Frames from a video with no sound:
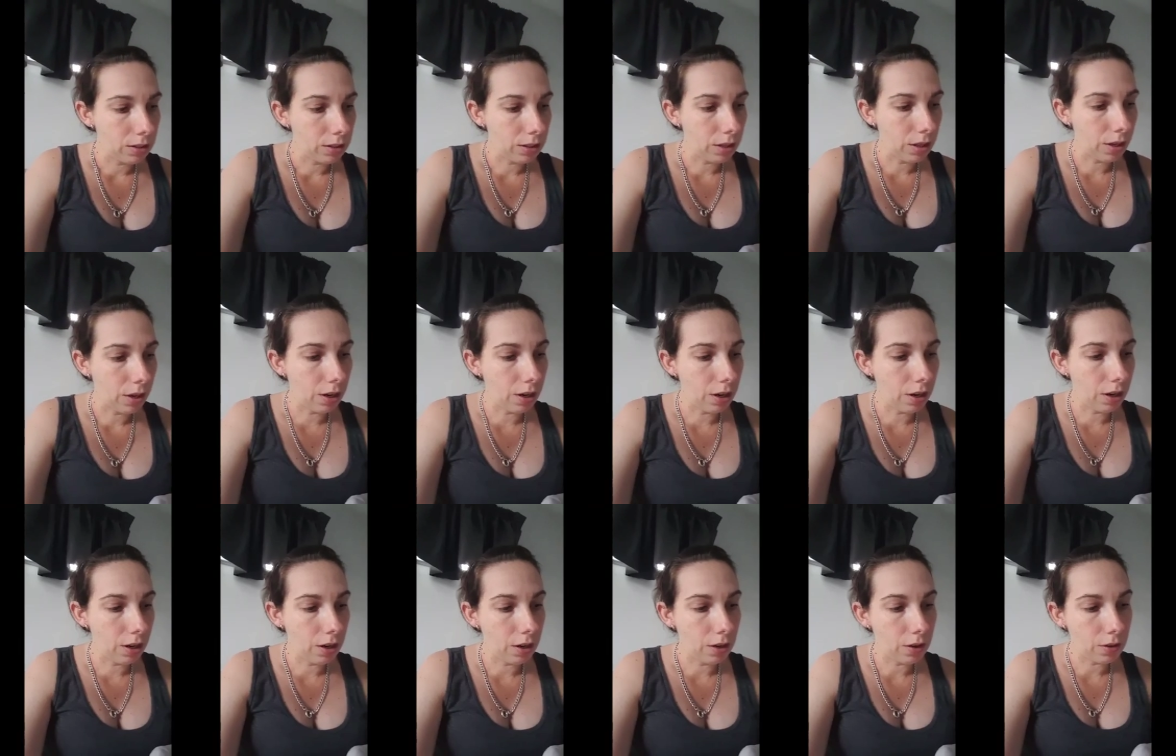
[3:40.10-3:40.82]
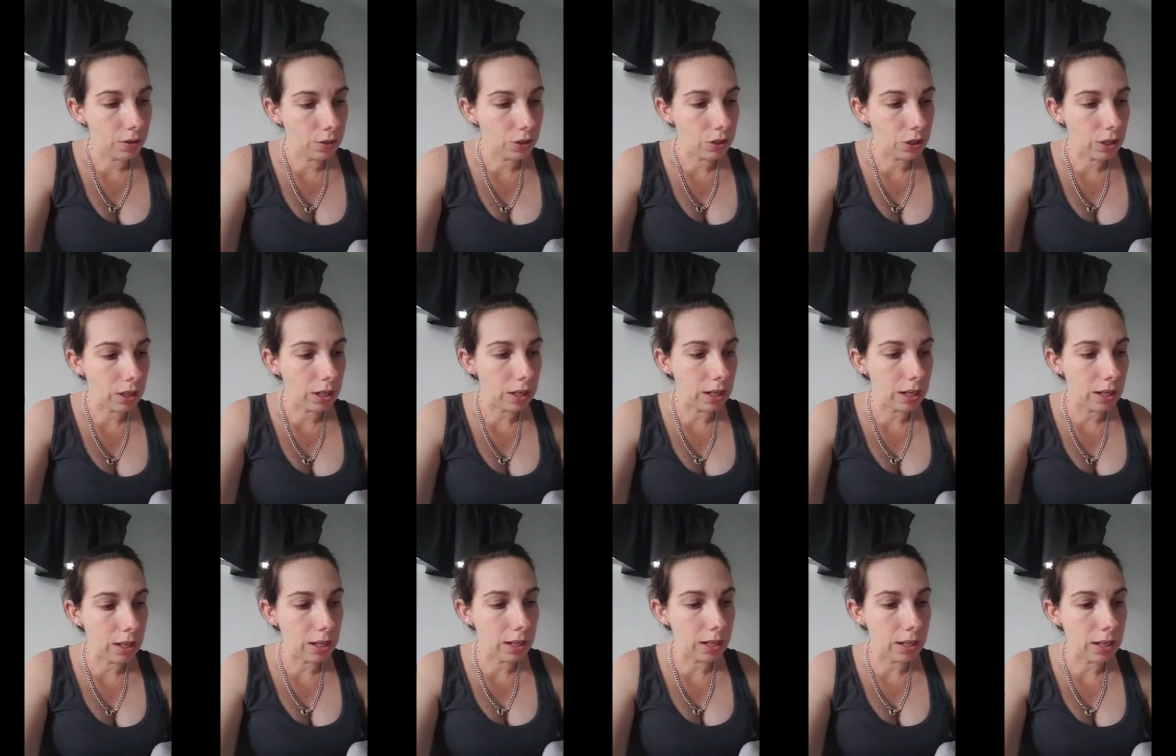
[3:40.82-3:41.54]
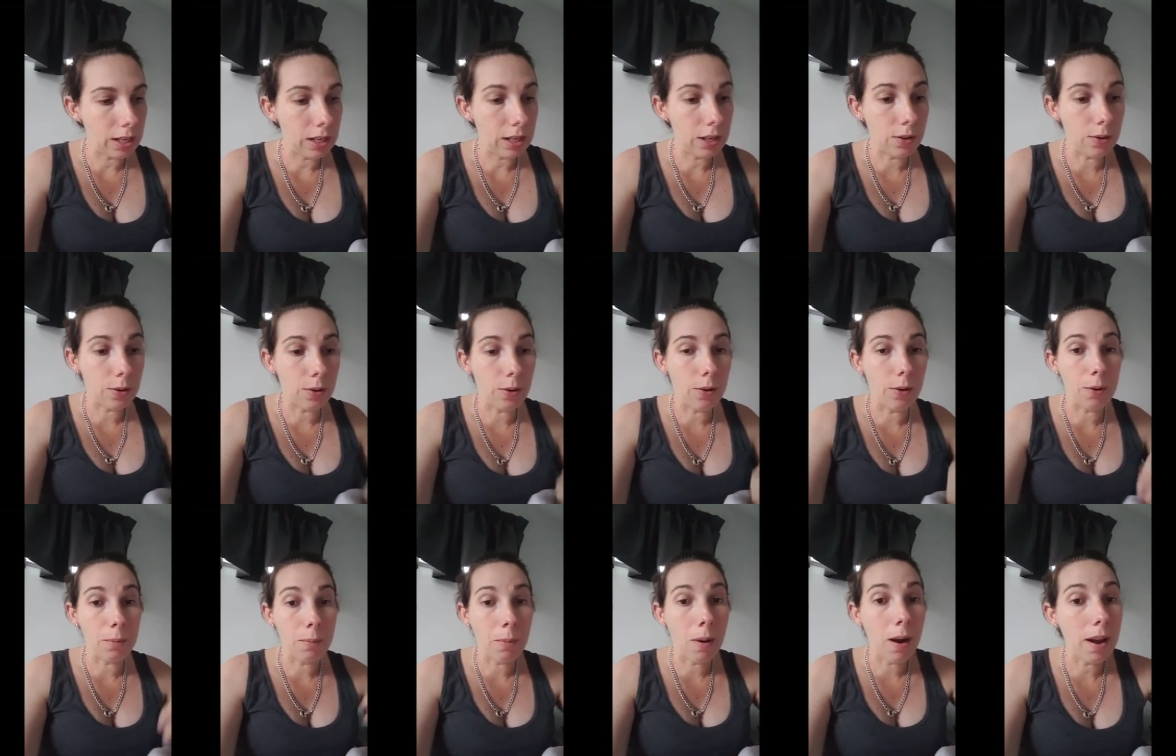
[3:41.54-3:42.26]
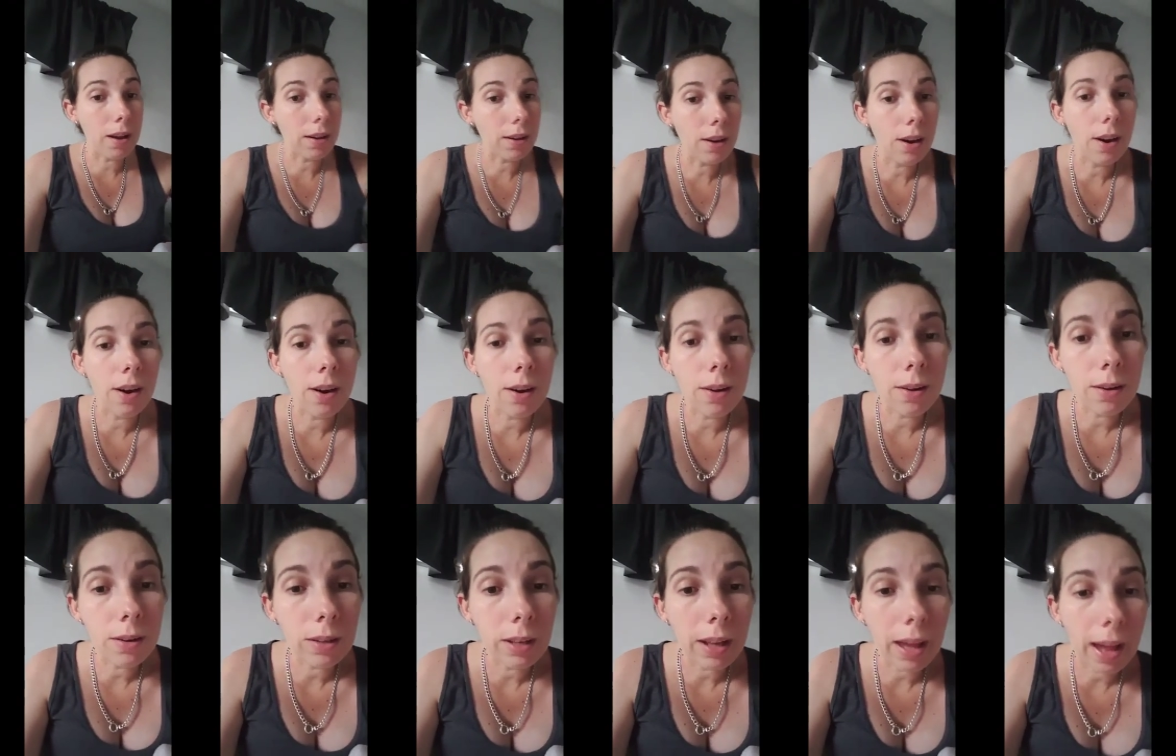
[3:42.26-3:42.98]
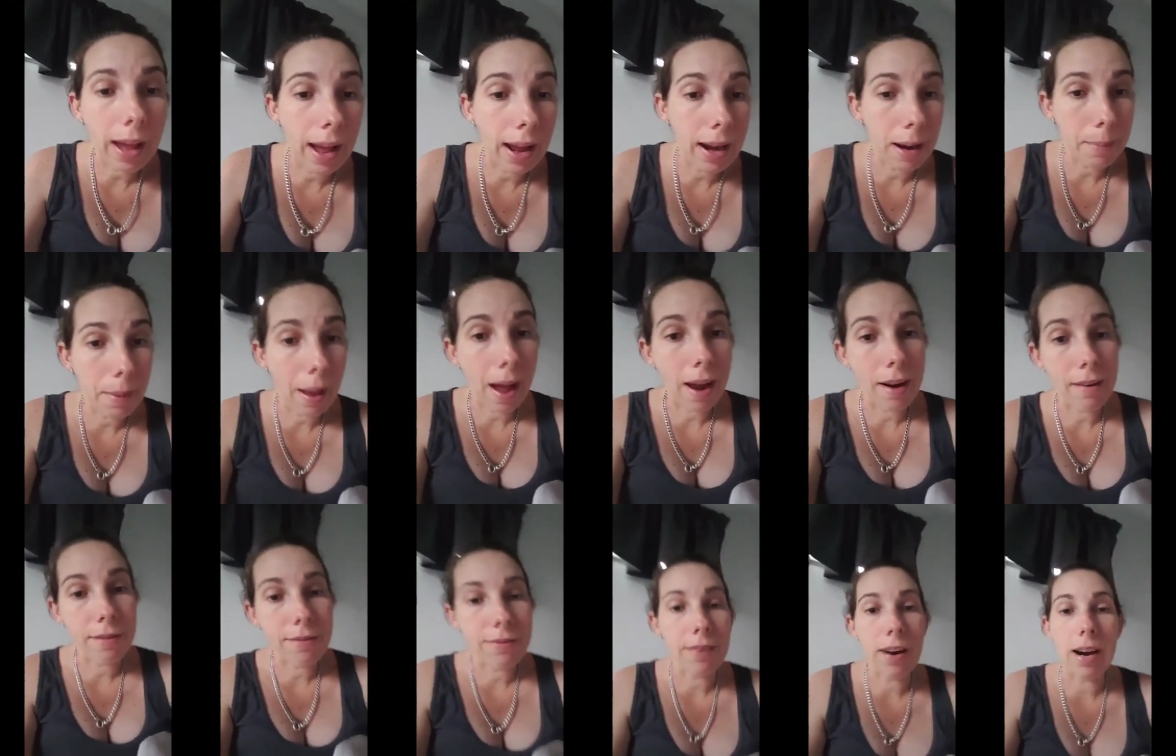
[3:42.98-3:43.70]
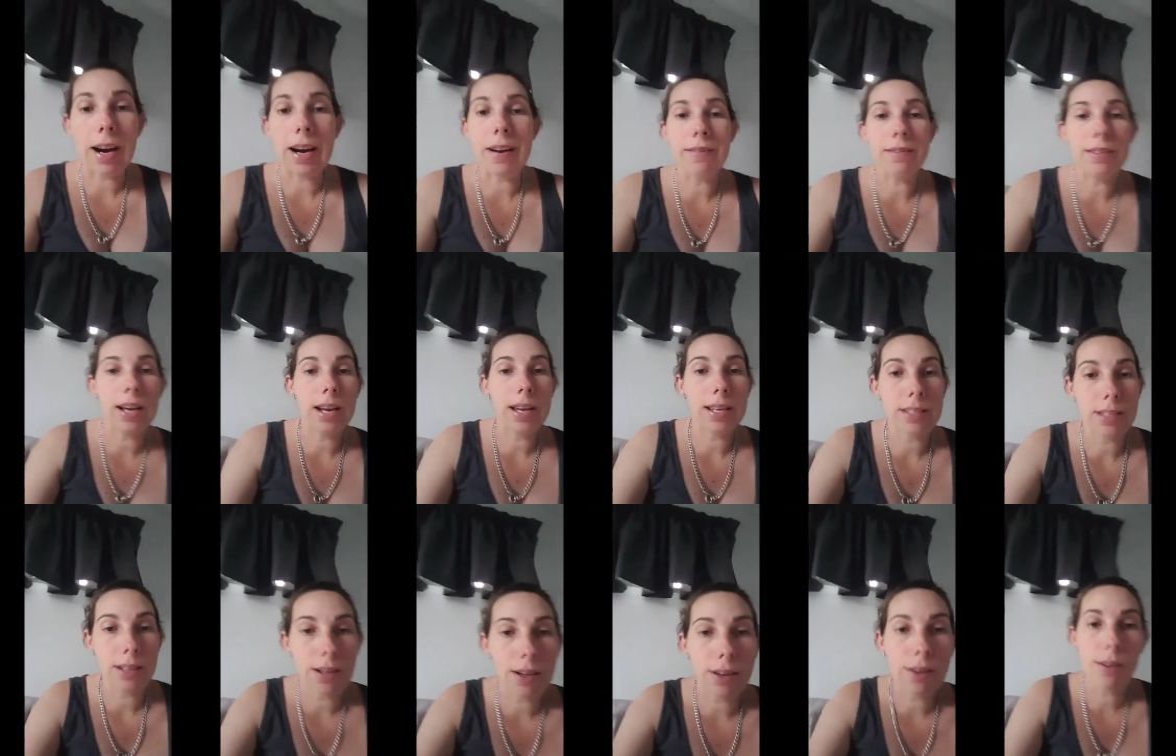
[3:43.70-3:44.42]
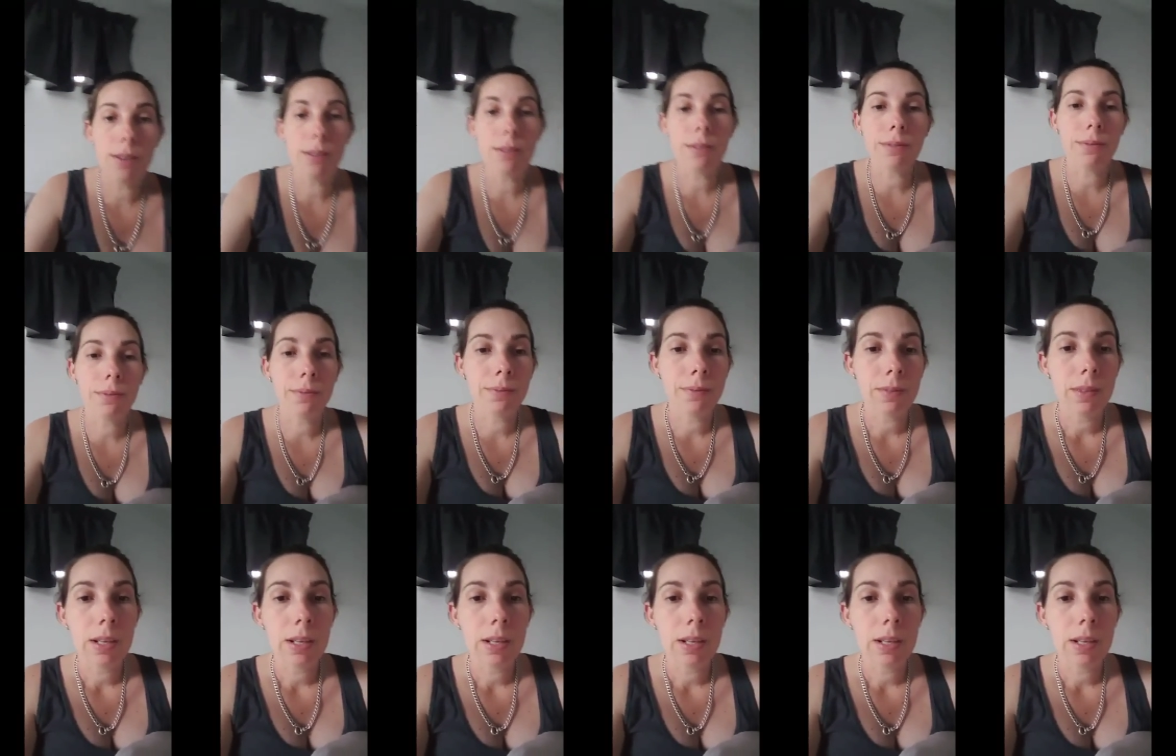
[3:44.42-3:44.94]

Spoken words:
So she caught my cold at about 5 days old,